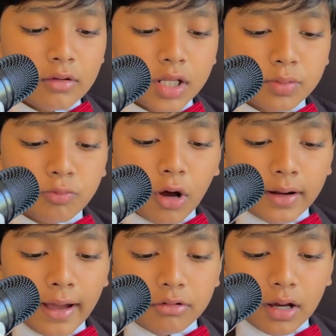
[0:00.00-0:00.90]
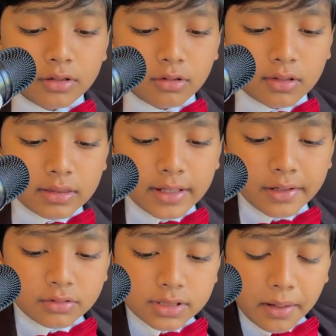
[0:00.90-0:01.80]
was brought out under the
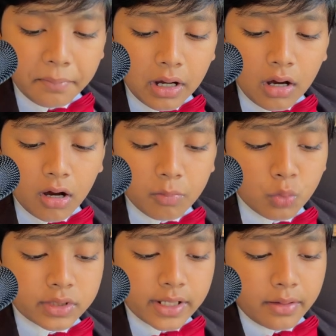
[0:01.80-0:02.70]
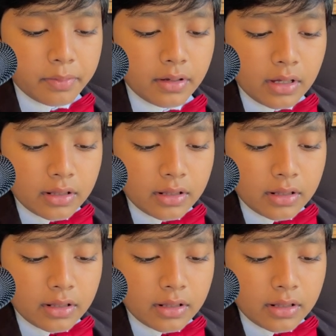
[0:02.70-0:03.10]
leadership of Mujib,